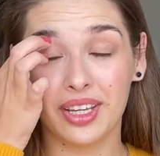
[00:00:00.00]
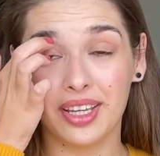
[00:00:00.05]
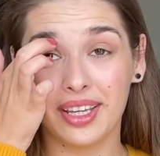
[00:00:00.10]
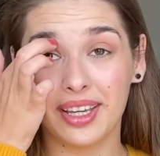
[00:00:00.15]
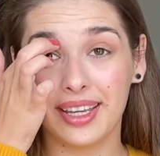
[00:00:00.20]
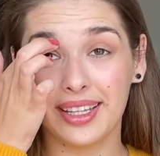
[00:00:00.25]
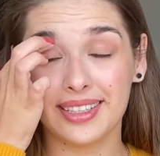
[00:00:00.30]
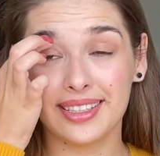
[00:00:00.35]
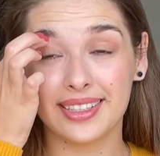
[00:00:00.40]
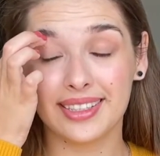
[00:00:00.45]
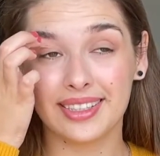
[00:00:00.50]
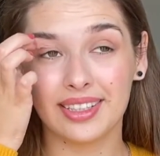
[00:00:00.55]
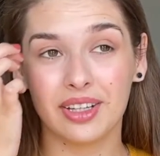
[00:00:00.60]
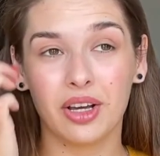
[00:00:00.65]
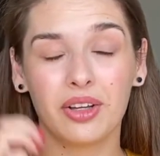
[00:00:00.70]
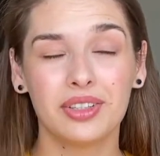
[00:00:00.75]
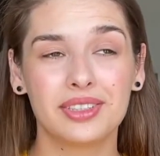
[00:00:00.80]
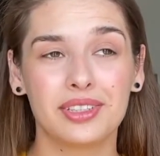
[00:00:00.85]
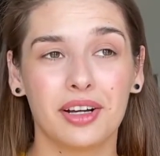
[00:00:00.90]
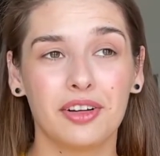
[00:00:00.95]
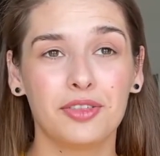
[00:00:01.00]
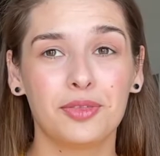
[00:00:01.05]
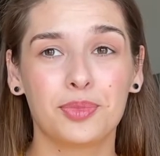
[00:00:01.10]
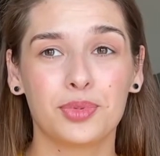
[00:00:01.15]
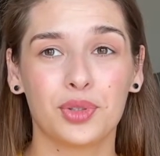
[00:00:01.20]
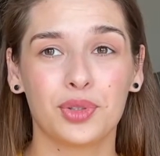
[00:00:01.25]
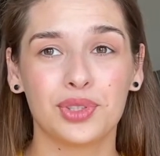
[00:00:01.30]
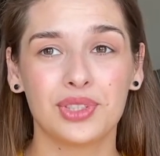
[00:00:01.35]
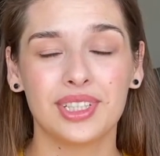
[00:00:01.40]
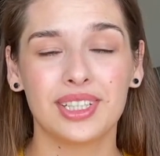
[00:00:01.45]
It's tough
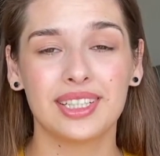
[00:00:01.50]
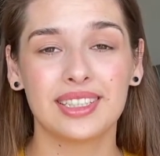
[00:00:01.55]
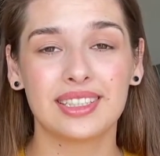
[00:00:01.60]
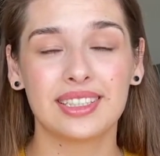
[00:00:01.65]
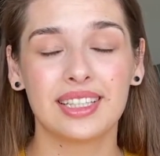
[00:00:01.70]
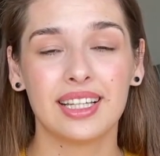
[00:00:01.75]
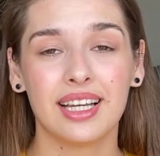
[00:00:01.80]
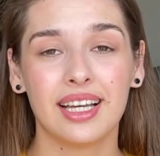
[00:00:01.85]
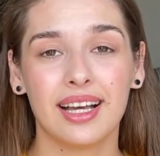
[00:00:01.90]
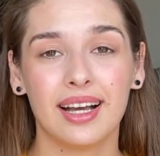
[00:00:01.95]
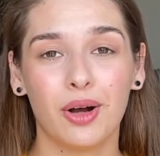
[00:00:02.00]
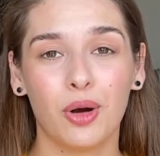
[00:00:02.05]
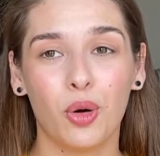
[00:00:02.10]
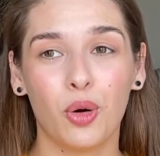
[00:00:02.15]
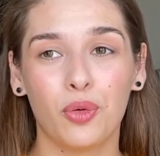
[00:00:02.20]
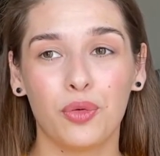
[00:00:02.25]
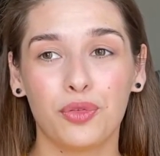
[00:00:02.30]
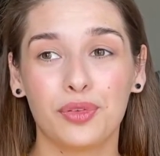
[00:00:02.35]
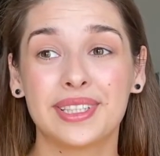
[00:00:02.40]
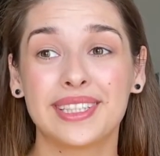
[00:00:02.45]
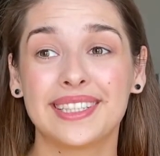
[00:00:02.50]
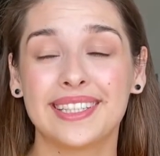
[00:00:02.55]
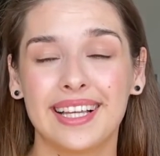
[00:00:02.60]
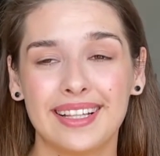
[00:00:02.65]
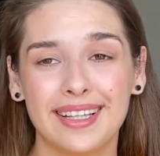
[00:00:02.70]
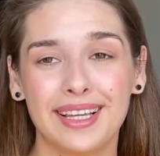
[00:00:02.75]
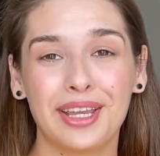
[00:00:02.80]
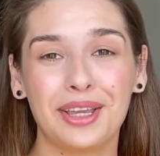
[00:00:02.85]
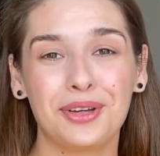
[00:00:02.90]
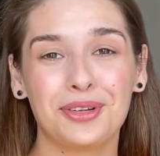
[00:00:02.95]
process of
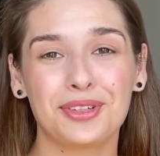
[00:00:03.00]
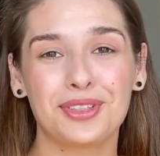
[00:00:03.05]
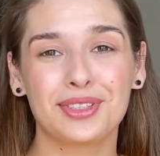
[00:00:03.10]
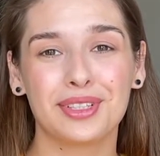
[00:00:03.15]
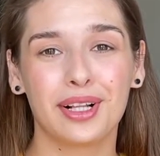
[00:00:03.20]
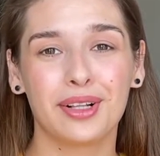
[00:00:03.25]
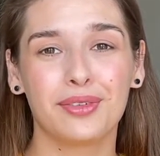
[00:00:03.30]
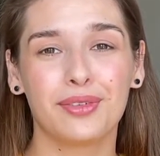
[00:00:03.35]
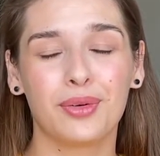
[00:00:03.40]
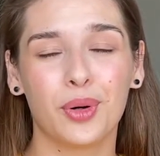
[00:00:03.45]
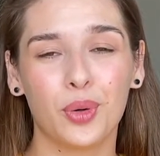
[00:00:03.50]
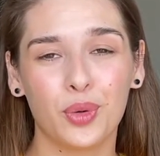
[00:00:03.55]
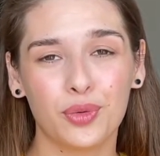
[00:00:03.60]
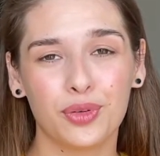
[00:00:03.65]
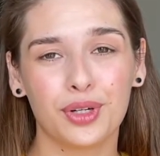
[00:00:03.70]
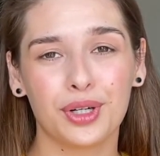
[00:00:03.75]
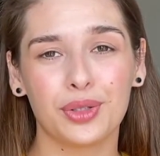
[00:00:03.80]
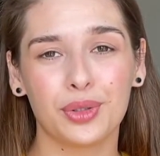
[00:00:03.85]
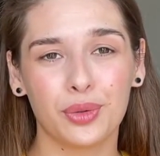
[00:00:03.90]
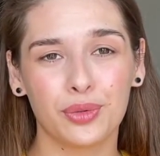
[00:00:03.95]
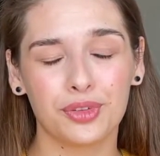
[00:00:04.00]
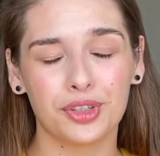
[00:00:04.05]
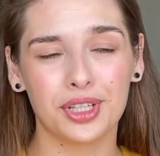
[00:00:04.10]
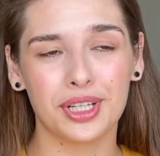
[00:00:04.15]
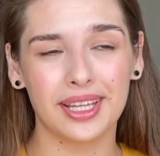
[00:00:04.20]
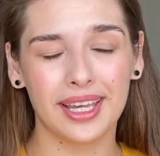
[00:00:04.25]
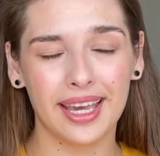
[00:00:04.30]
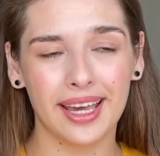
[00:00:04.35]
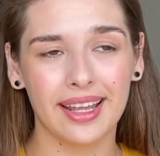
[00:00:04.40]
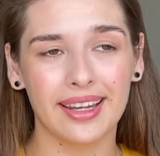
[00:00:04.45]
selling yourself over and over
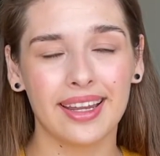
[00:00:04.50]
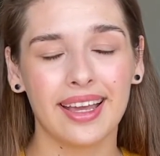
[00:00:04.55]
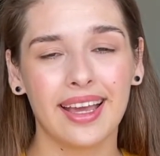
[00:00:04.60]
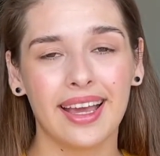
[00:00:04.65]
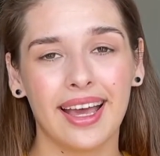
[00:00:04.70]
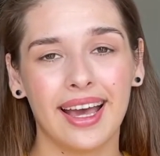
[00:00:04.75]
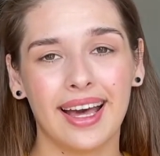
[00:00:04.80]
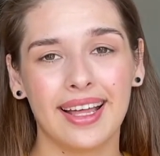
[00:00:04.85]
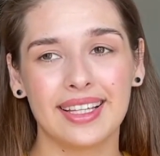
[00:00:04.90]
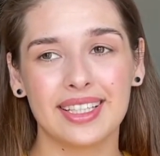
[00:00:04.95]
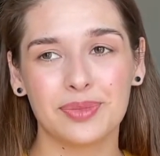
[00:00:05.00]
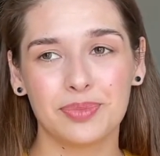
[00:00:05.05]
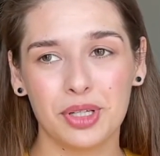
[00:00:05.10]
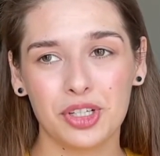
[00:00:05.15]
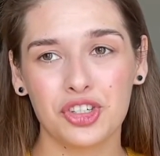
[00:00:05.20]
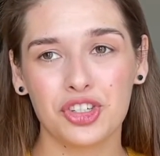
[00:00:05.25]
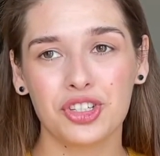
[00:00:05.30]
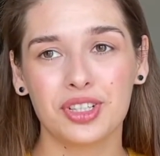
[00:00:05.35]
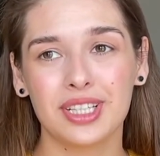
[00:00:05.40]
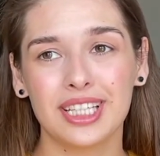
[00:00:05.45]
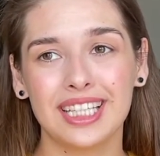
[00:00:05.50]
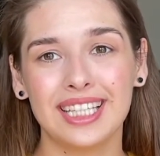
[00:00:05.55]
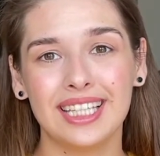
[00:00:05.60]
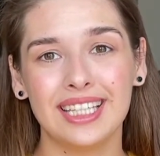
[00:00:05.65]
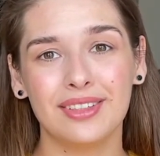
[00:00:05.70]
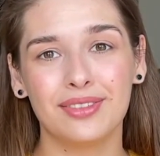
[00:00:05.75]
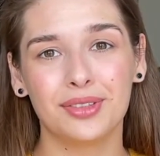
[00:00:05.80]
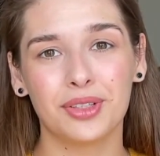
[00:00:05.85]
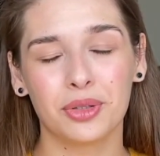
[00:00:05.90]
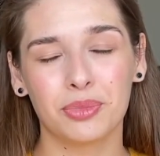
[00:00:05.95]
again, and especially
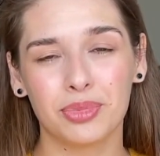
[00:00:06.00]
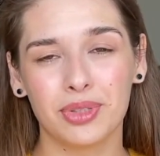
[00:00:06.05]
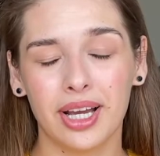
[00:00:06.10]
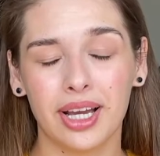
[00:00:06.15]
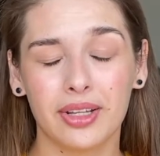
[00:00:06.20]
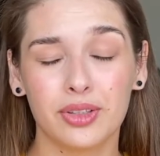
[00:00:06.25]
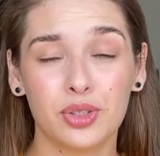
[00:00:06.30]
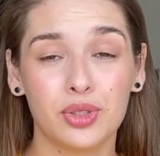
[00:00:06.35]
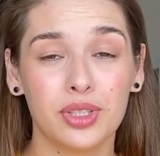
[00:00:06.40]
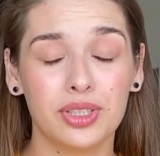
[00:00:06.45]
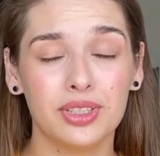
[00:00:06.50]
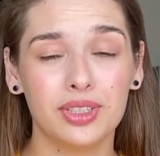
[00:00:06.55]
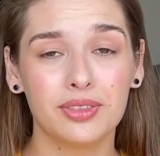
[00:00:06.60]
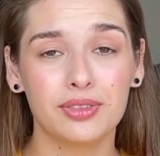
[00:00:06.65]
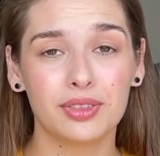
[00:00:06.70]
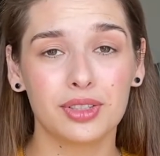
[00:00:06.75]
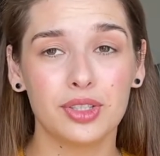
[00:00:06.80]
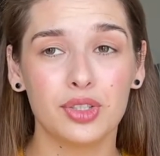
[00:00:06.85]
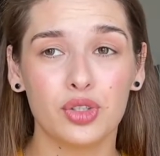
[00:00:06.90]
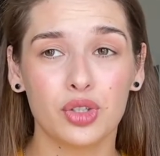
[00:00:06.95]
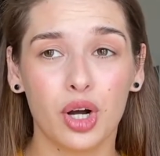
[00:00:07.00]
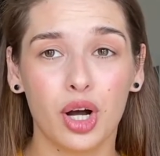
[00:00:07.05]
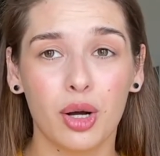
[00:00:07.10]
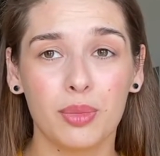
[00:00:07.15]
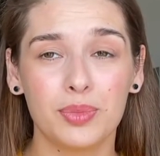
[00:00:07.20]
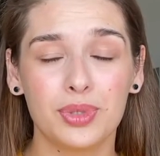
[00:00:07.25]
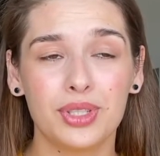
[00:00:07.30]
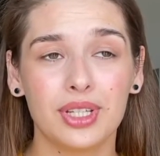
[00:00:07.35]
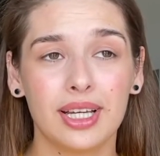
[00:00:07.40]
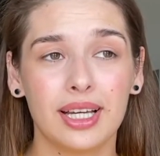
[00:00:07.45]
if you're applying to the different
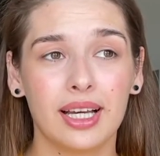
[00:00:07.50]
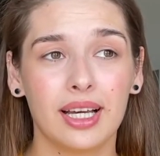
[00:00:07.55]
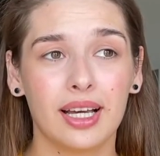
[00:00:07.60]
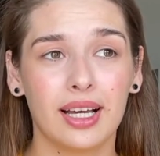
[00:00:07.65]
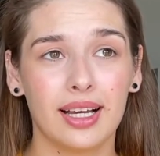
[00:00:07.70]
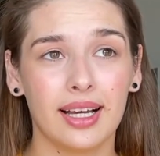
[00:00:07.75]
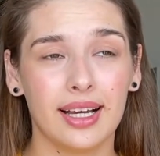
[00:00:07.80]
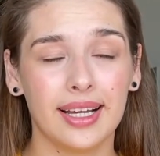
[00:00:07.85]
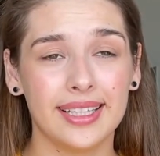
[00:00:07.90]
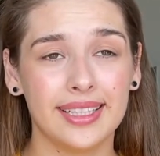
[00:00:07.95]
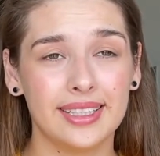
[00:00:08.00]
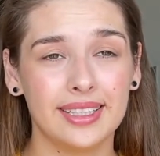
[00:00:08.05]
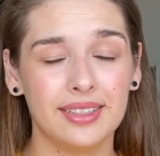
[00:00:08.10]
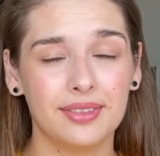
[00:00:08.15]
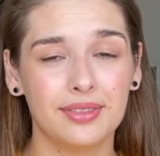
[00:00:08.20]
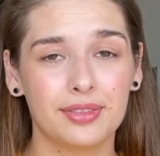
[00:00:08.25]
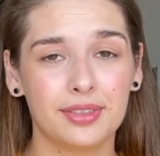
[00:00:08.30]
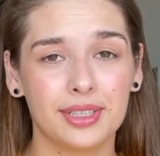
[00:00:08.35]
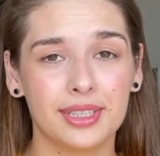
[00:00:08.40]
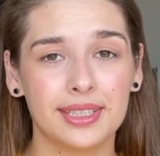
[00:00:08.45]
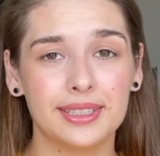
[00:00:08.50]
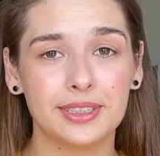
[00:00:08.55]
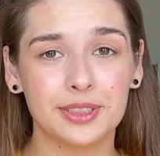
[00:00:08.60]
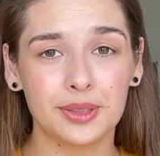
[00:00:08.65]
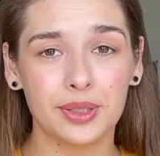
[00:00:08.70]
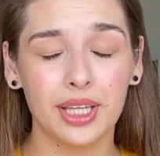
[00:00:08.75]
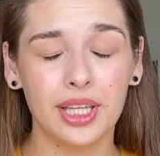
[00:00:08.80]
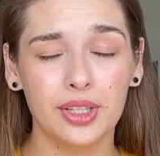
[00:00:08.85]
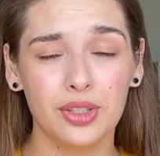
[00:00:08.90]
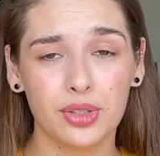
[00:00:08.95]
jobs in different
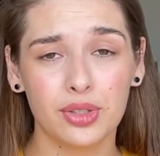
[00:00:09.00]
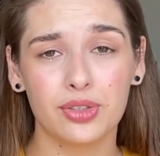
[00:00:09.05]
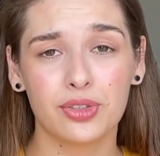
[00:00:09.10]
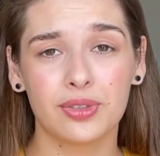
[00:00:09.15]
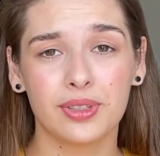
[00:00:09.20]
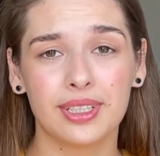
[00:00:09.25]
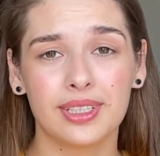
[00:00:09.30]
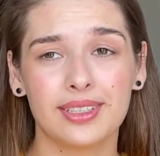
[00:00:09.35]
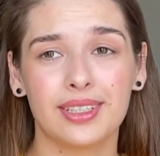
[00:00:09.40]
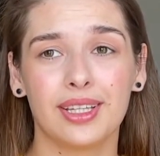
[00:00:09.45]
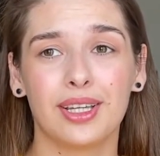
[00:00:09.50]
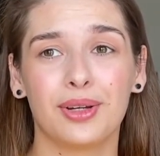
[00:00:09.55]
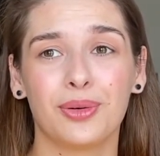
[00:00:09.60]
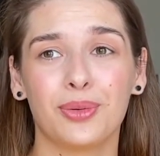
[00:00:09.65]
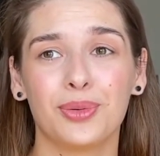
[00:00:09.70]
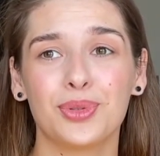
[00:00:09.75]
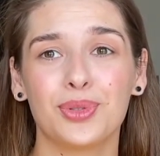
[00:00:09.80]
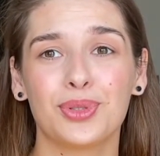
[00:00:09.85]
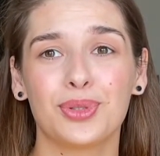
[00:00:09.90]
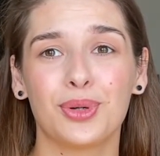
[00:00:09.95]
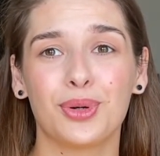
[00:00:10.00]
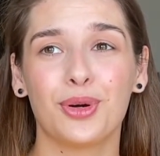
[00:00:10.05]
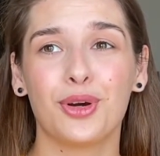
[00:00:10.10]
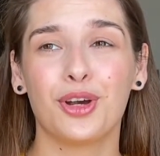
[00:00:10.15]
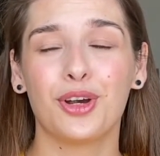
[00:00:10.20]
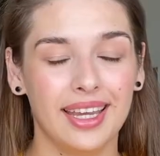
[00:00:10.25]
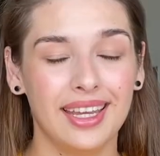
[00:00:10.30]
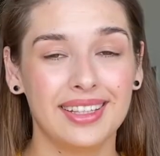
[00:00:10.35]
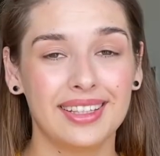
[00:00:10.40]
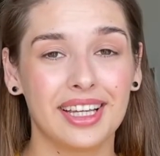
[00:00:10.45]
industries,
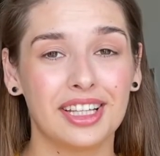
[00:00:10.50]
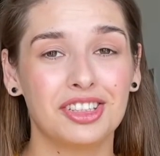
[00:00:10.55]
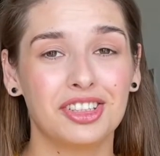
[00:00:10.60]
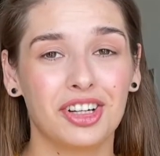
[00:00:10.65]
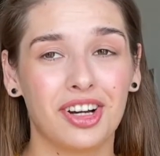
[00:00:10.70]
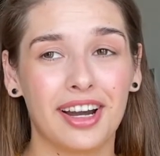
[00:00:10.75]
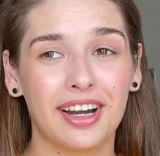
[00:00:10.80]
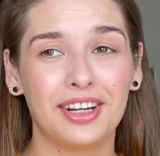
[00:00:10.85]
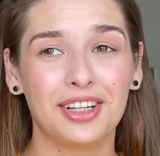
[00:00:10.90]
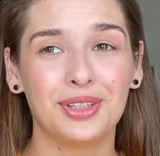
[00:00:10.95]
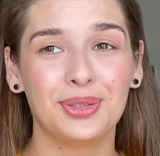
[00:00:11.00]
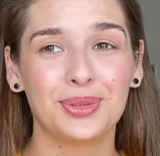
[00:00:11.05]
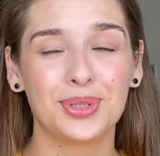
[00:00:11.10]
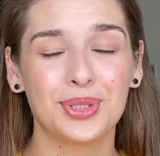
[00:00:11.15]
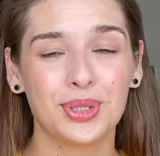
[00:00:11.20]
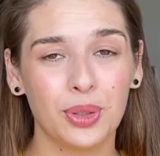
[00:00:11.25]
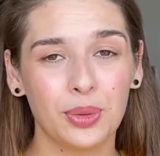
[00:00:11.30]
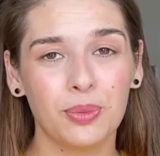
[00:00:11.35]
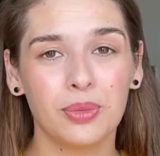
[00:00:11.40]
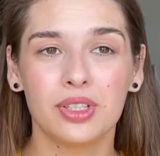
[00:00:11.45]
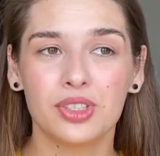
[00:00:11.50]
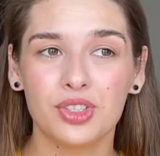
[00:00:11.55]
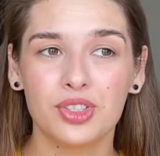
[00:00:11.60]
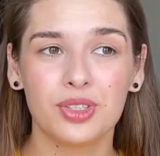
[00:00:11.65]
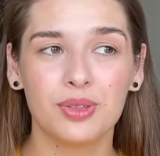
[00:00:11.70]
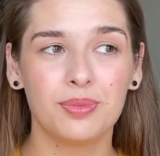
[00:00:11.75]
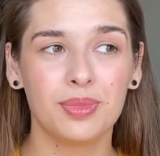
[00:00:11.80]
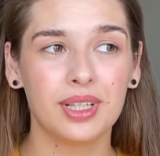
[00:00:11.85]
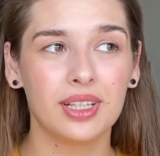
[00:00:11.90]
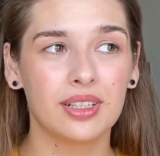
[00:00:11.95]
it can tire you so much
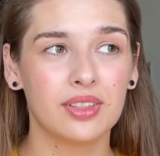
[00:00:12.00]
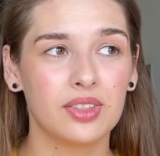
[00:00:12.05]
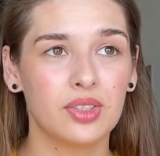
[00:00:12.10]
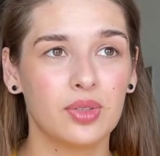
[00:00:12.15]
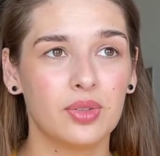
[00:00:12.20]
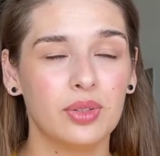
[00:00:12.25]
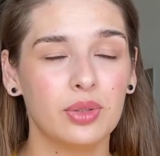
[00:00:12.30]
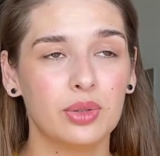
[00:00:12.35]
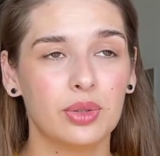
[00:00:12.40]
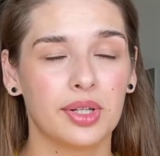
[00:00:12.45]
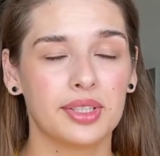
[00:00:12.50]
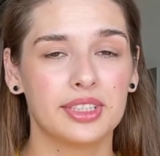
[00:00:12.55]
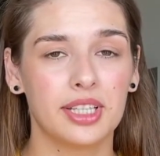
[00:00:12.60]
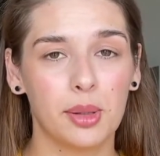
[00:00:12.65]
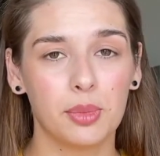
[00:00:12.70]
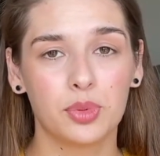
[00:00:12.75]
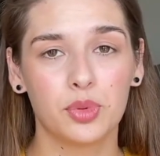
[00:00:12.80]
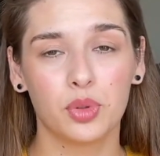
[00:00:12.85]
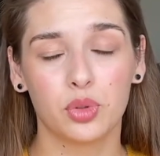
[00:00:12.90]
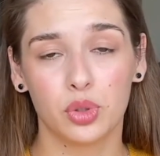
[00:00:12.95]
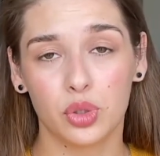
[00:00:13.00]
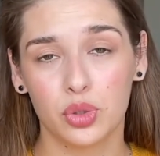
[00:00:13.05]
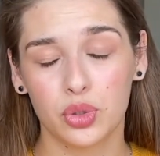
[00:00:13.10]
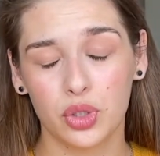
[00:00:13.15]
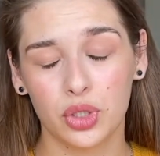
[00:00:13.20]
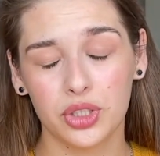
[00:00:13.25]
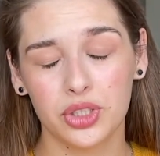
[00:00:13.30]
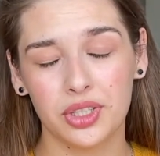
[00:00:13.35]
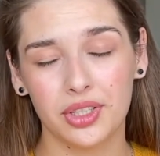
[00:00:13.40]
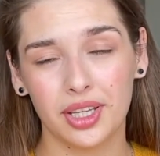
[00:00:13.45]
because you need to adapt on the
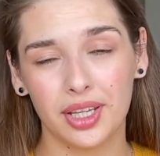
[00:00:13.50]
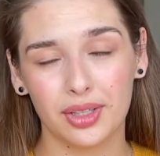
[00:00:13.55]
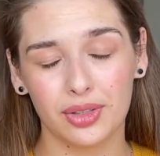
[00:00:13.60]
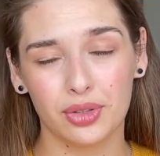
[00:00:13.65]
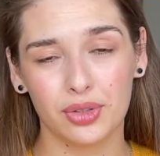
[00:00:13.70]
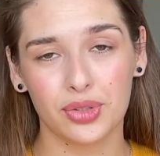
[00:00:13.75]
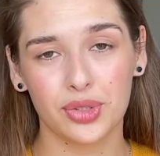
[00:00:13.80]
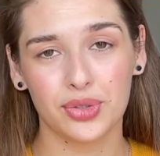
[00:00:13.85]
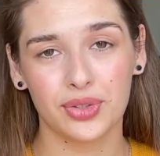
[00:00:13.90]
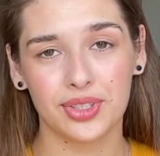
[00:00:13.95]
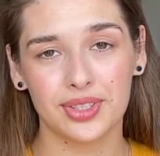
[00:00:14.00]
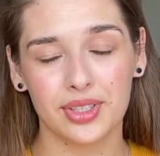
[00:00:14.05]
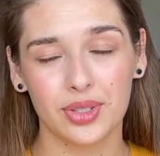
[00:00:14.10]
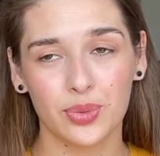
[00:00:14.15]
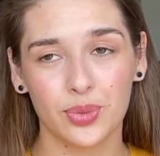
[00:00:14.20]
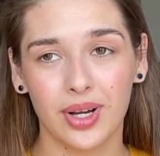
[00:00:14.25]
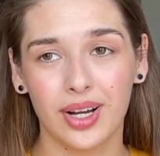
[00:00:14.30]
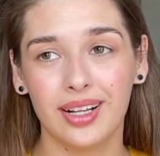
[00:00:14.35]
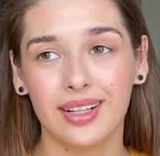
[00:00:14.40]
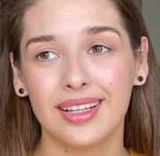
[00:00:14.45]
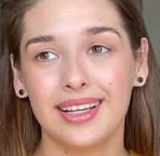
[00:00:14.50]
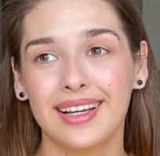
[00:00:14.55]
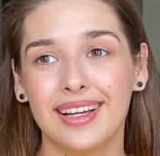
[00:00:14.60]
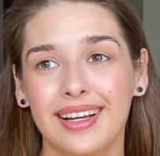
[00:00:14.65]
certain industries as well.